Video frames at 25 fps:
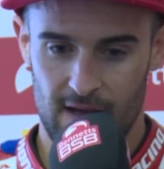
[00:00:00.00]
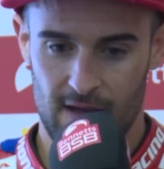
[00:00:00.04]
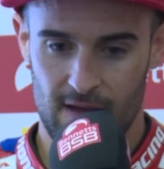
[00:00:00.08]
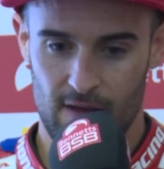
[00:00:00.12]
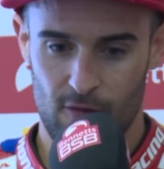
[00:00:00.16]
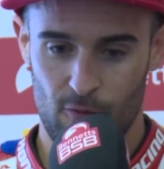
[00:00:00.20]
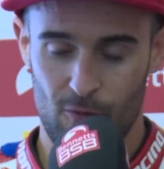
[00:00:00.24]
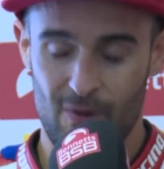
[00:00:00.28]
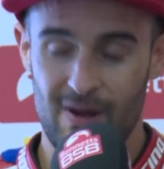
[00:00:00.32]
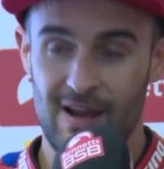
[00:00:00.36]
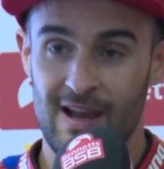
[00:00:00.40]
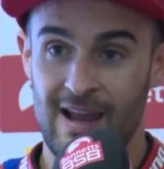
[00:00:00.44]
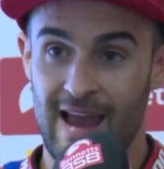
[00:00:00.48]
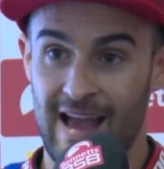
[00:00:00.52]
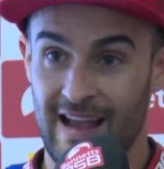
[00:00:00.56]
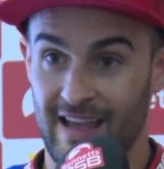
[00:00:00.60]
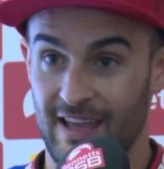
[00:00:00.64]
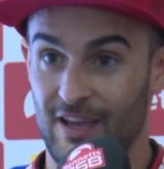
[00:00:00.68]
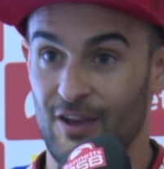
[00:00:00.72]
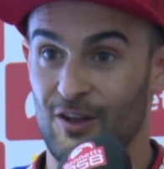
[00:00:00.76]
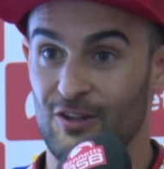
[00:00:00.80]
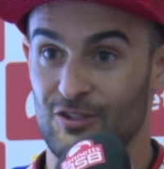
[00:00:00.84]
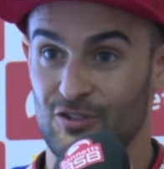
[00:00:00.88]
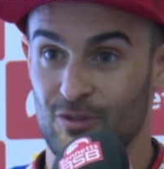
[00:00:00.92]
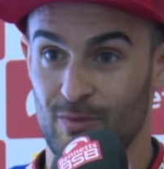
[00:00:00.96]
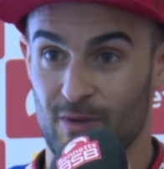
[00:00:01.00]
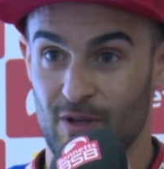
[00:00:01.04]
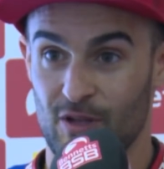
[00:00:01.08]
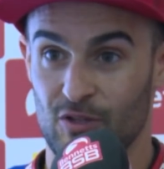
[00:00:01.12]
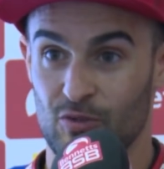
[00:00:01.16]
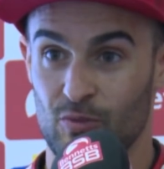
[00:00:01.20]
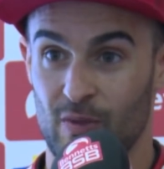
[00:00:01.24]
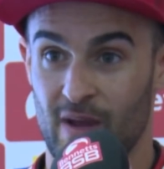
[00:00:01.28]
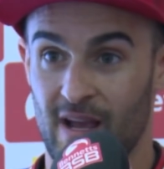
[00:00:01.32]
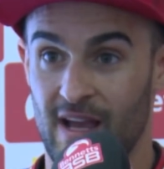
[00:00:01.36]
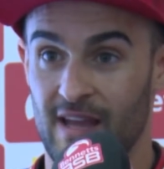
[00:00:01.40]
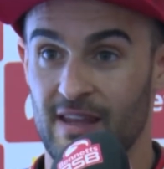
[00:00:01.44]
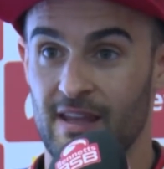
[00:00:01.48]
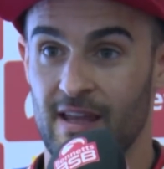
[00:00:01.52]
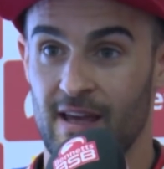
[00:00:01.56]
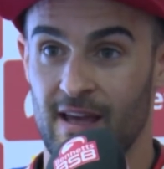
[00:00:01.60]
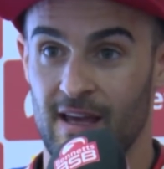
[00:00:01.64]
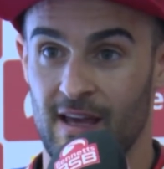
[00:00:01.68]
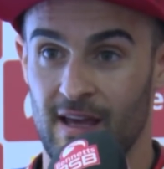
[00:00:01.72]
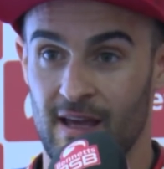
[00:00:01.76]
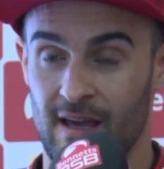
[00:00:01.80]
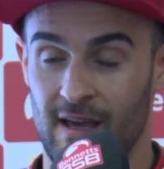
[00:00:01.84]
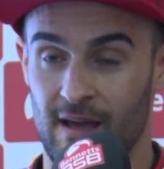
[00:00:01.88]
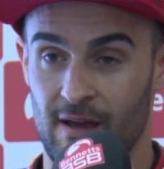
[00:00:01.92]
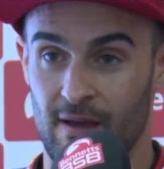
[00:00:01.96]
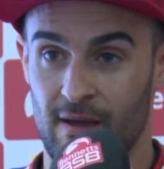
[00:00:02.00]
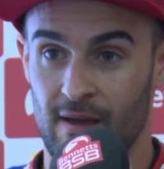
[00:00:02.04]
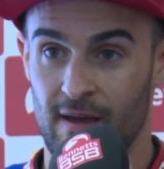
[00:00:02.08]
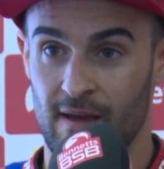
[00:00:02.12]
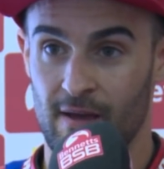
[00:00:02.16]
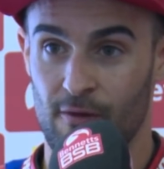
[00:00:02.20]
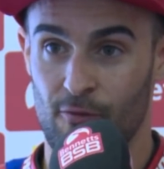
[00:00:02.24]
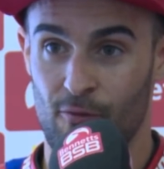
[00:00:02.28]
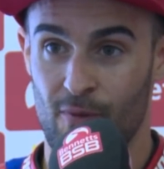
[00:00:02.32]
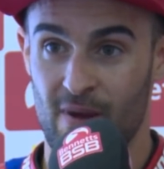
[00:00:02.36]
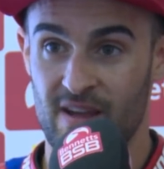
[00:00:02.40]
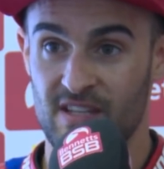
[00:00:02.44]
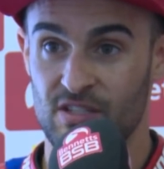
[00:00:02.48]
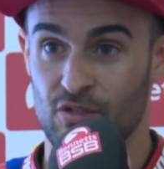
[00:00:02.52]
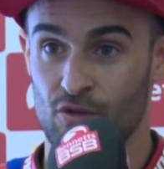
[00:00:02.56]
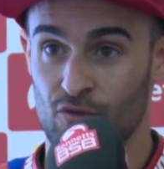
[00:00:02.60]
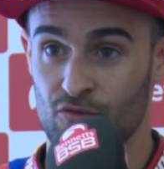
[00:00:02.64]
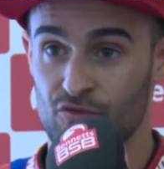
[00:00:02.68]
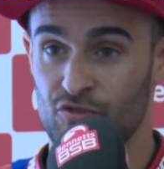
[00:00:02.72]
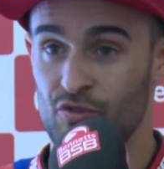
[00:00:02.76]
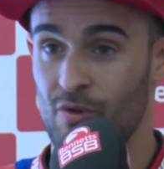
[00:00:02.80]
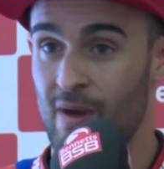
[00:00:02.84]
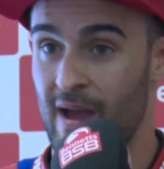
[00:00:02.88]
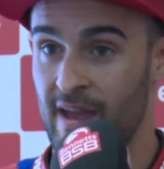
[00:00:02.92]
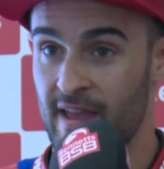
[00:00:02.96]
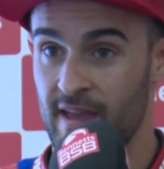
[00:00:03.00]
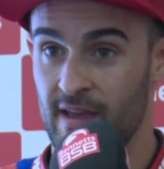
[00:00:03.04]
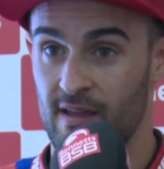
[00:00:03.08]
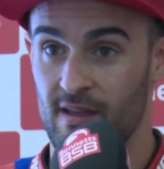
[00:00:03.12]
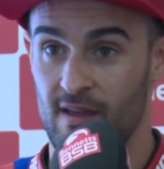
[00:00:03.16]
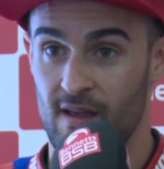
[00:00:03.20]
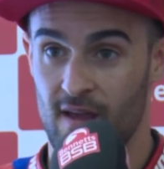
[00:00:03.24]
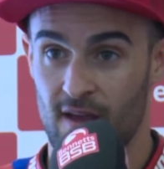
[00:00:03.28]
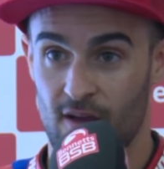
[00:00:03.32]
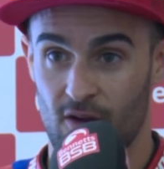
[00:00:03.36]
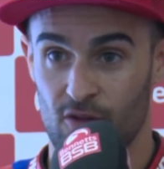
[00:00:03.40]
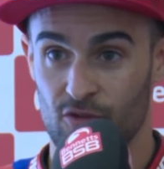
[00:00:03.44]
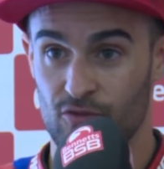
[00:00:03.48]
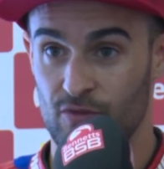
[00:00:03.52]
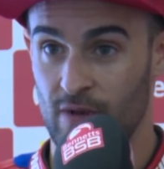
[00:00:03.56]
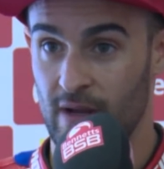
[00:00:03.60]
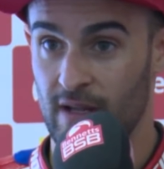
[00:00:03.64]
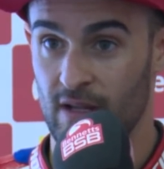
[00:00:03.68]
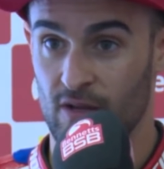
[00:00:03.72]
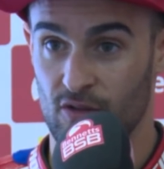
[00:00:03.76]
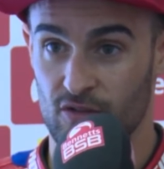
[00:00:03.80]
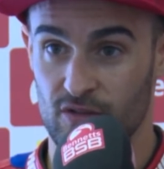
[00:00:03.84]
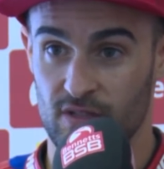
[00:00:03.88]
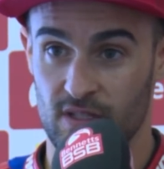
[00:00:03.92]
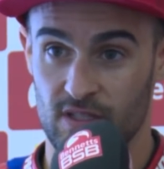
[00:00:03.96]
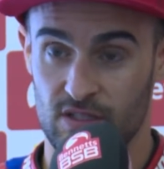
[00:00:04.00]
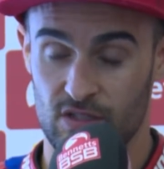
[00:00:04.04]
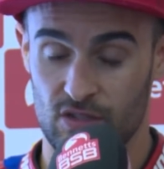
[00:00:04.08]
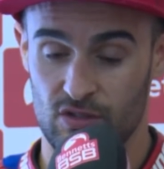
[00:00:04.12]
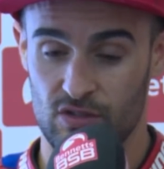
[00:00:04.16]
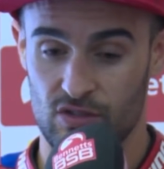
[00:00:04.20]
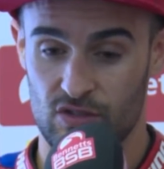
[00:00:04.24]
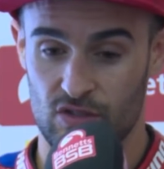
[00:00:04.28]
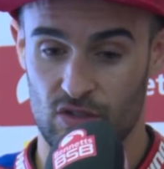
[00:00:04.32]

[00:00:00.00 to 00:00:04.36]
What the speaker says: really lucky also because we had a race on dry conditions.